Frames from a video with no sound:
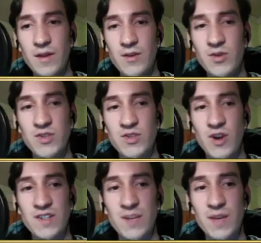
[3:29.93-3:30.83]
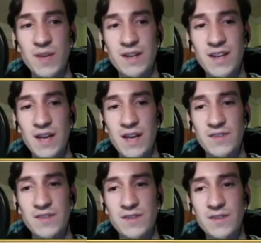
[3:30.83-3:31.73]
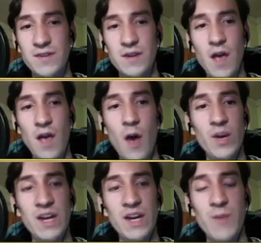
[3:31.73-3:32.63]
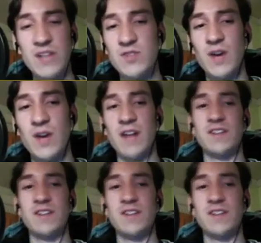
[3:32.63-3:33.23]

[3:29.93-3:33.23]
Did those cards come in? Yes. Oh, we need to make 2 cuts.